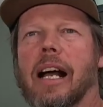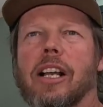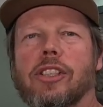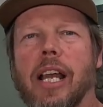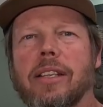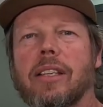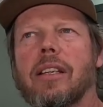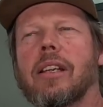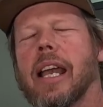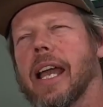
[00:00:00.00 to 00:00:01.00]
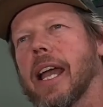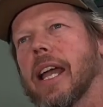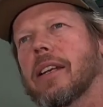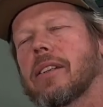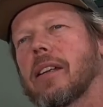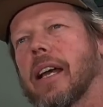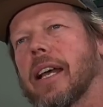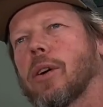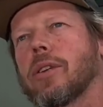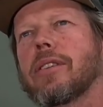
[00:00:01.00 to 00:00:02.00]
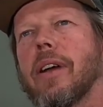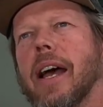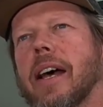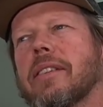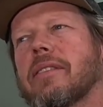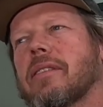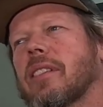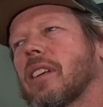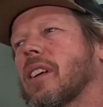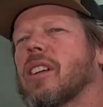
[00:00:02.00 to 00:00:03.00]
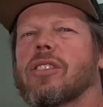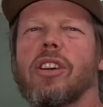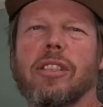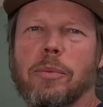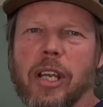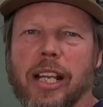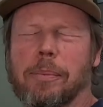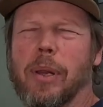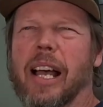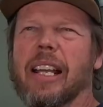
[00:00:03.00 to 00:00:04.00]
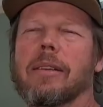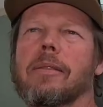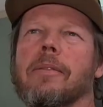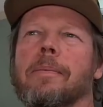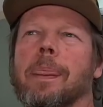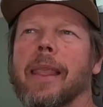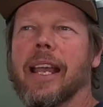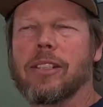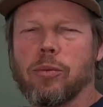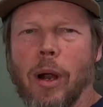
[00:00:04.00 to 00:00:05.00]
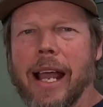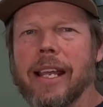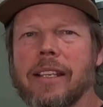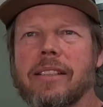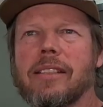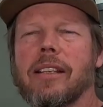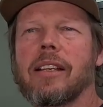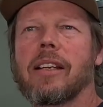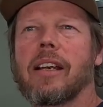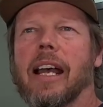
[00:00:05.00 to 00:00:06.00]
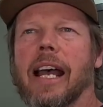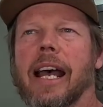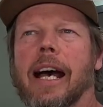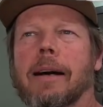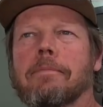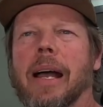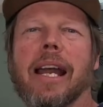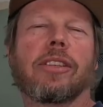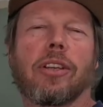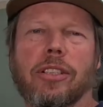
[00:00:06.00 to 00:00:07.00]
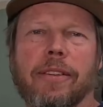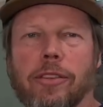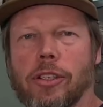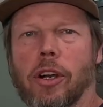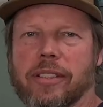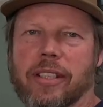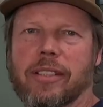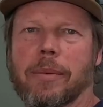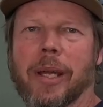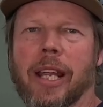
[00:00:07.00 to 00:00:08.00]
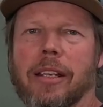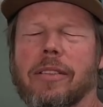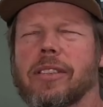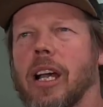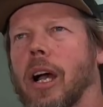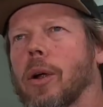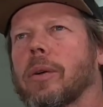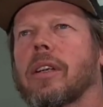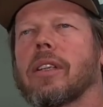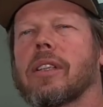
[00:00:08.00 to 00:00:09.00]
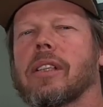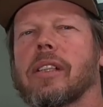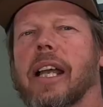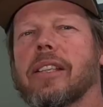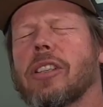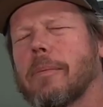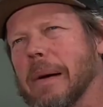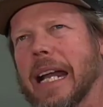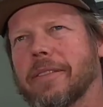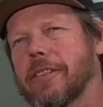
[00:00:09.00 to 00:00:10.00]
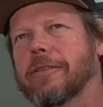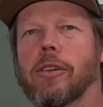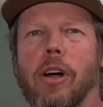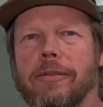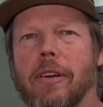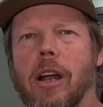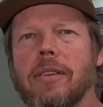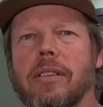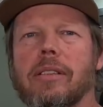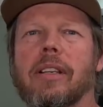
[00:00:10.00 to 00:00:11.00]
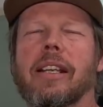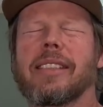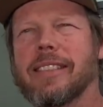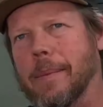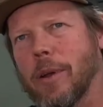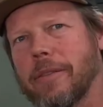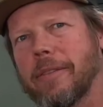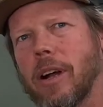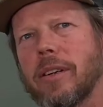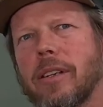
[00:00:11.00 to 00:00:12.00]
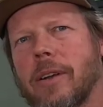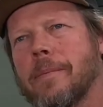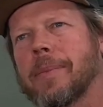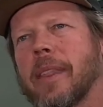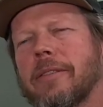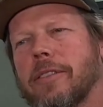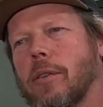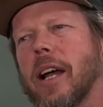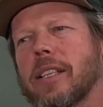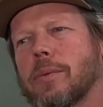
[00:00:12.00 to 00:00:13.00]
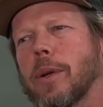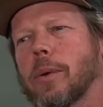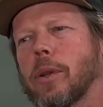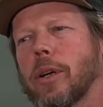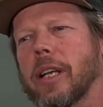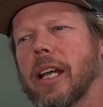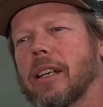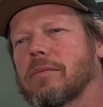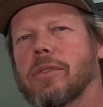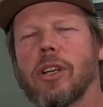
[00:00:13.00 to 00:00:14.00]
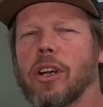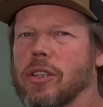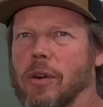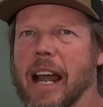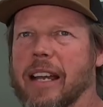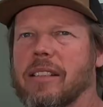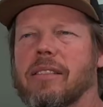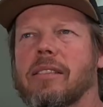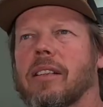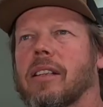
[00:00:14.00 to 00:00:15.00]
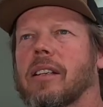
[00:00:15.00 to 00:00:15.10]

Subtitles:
chassis, and it also has, it's got some checker plate, it's raised, and it's got different shock system in it. So it's not made for full off-road, it is semi-off-road. For us, we were looking at dirt tracks,